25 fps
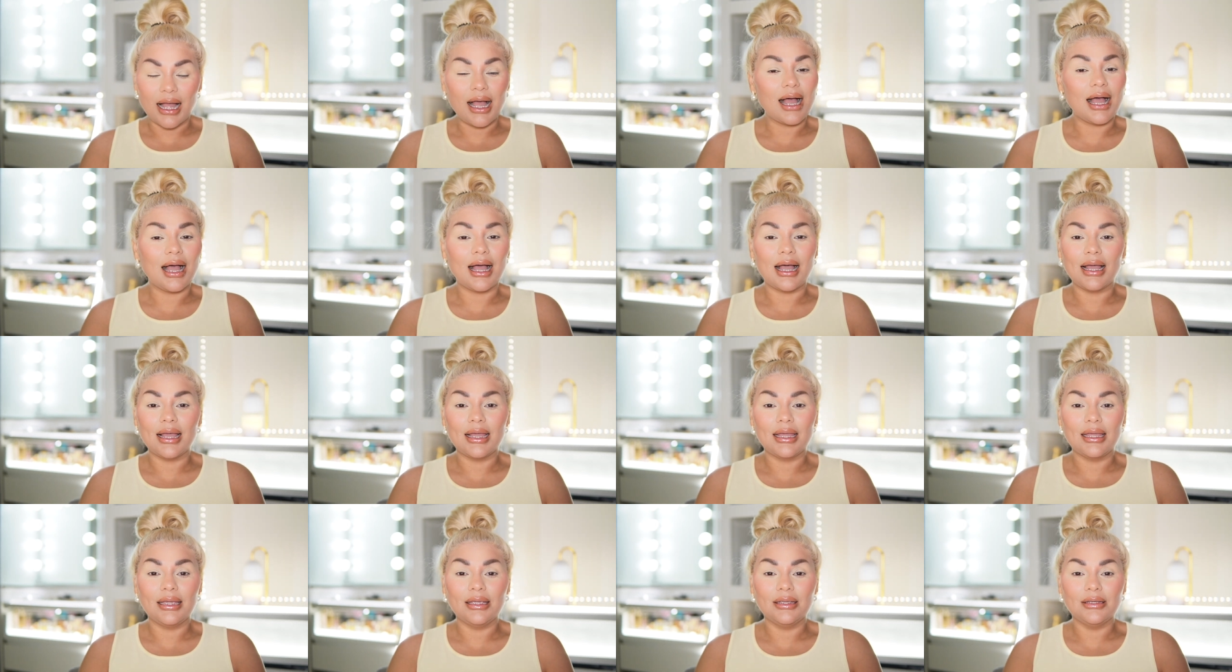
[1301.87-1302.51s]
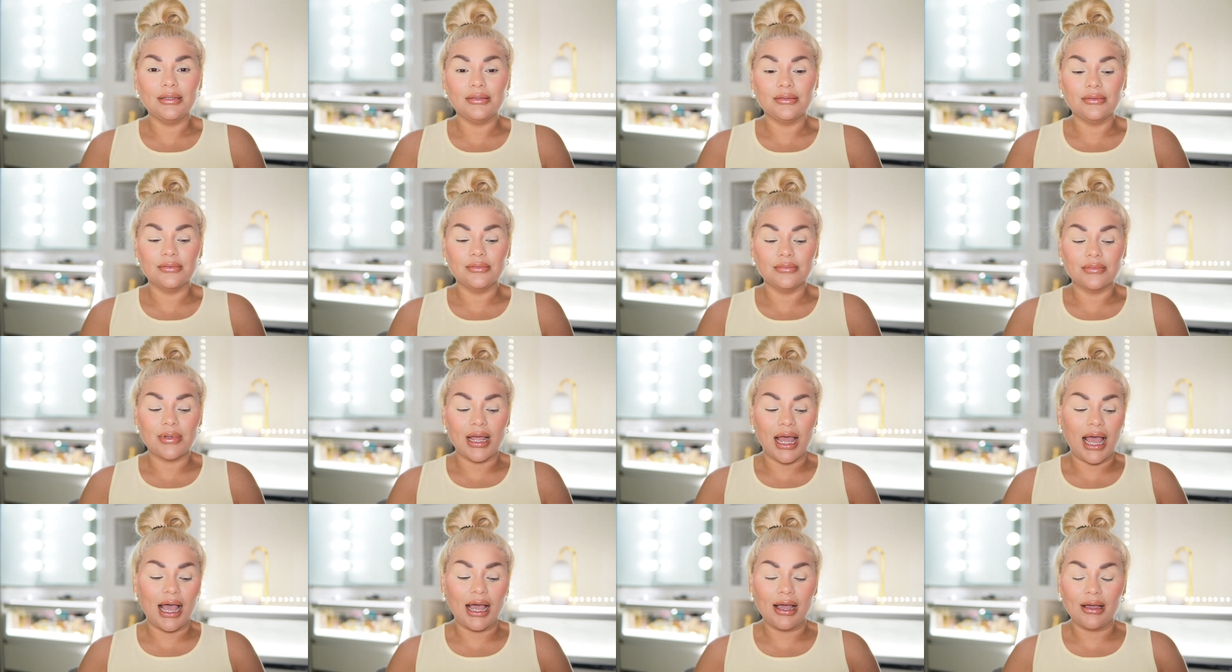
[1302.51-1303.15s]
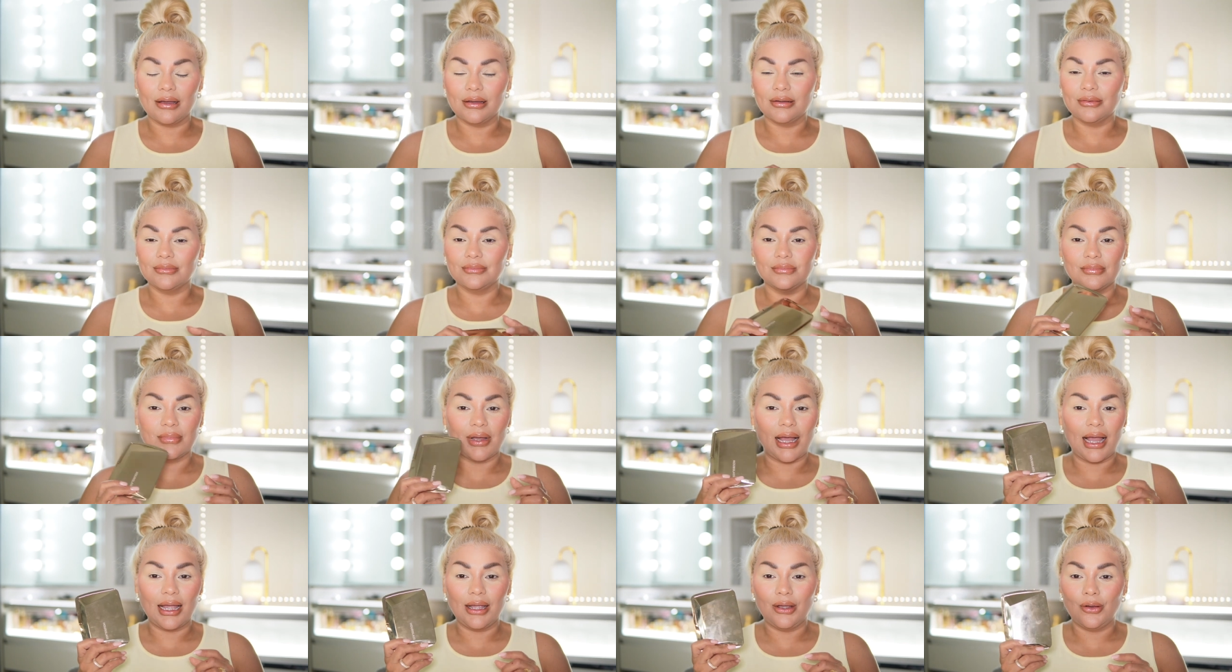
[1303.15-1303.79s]
I I,
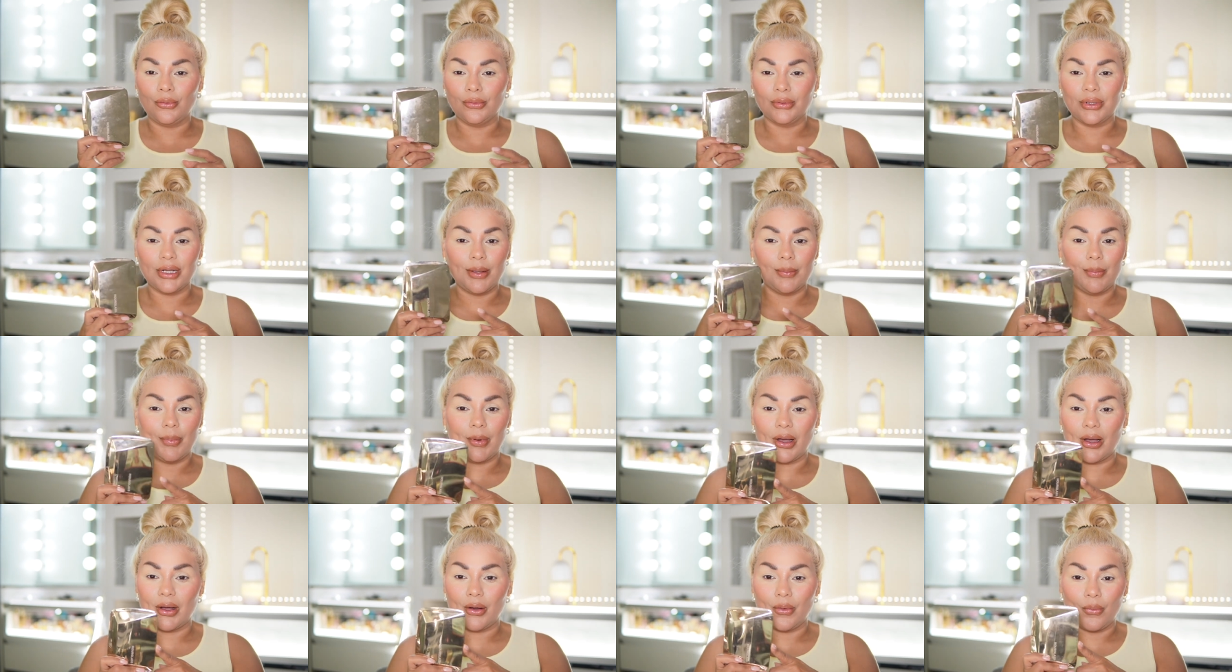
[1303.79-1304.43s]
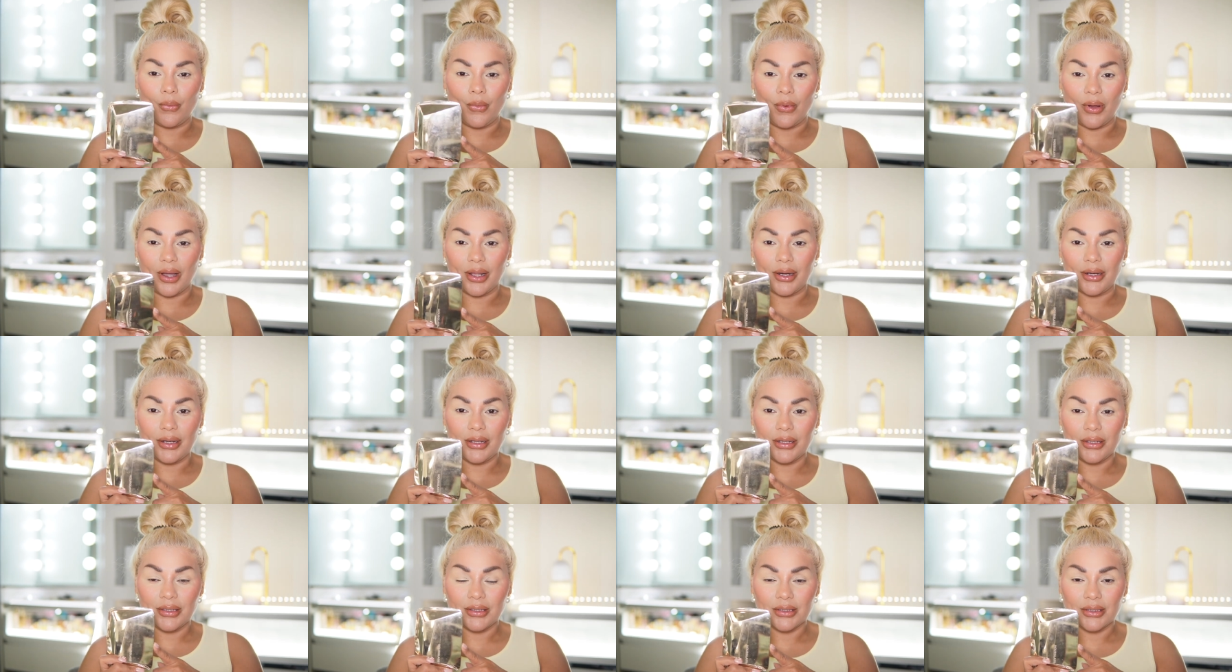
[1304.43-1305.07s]
I only bought one